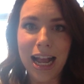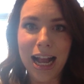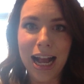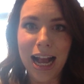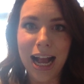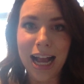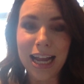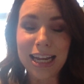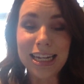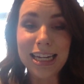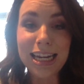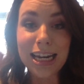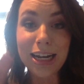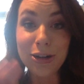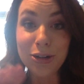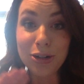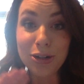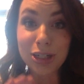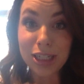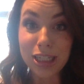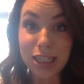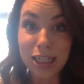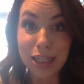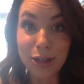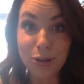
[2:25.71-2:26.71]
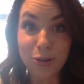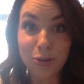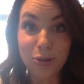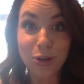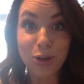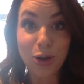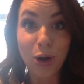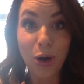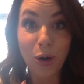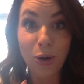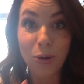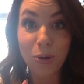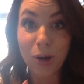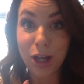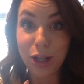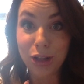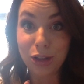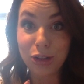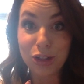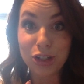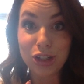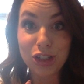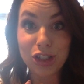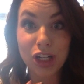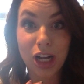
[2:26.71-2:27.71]
I guarantee you, go
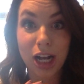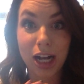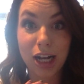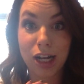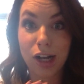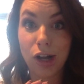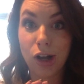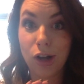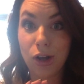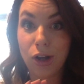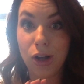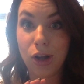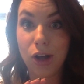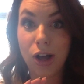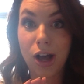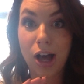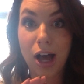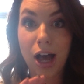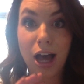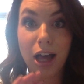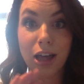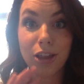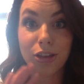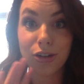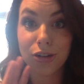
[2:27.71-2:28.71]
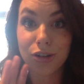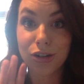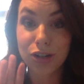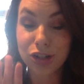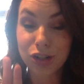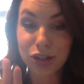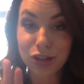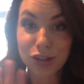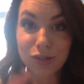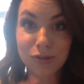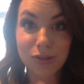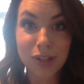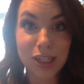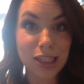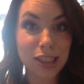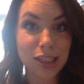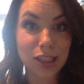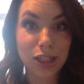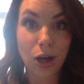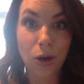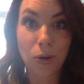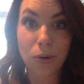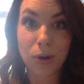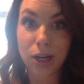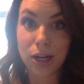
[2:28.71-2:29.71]
and check other news feeds.
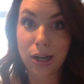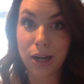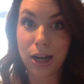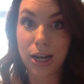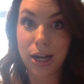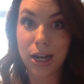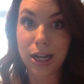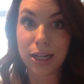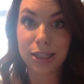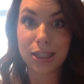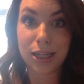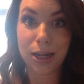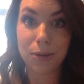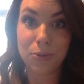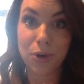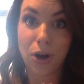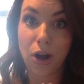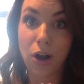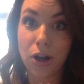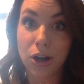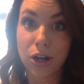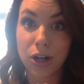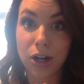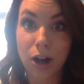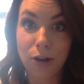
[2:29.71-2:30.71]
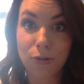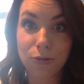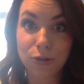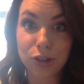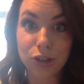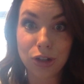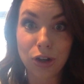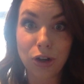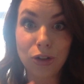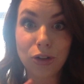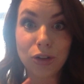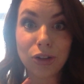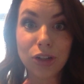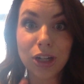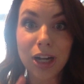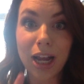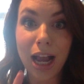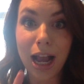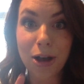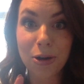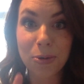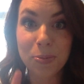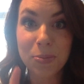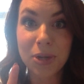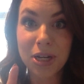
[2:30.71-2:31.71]
Go in next time you're on a conference call, look
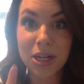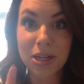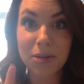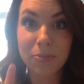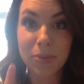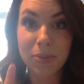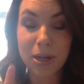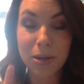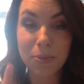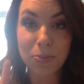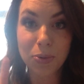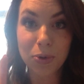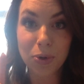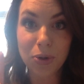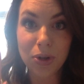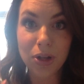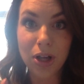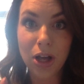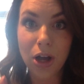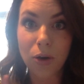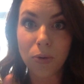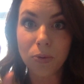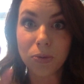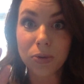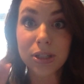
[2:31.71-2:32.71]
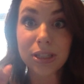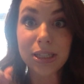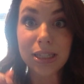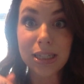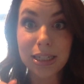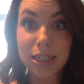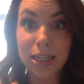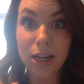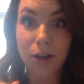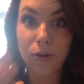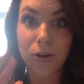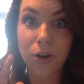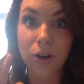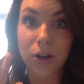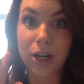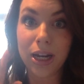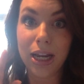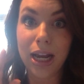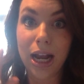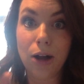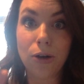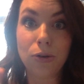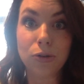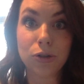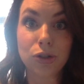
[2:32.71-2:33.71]
how many people will sit down on a
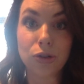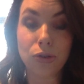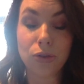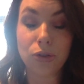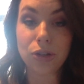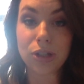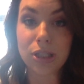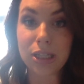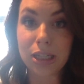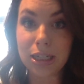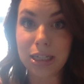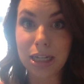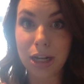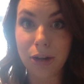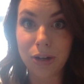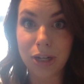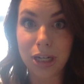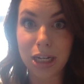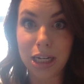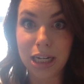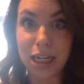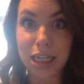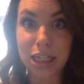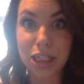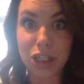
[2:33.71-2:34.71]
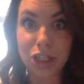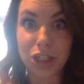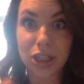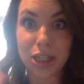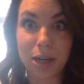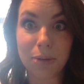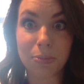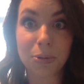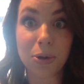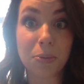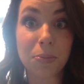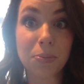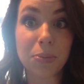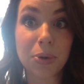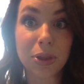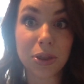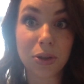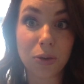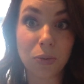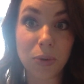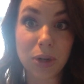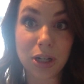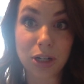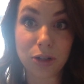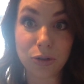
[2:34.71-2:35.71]
couch or they'll sit down at a kitchen table and put the
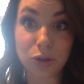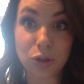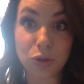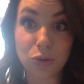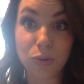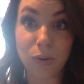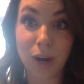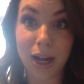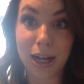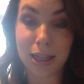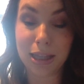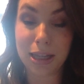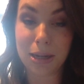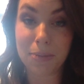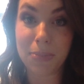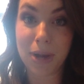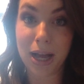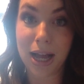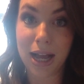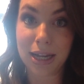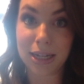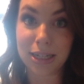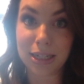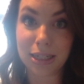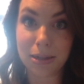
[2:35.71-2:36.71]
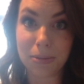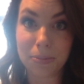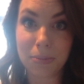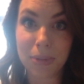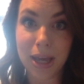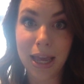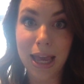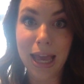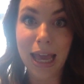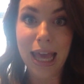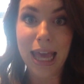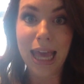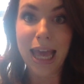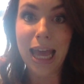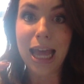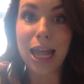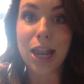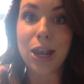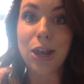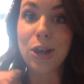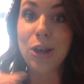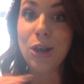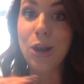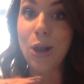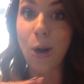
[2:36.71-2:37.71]
window directly behind
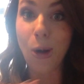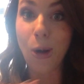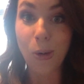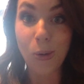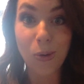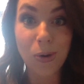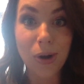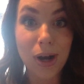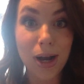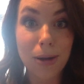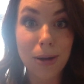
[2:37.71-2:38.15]
them. No.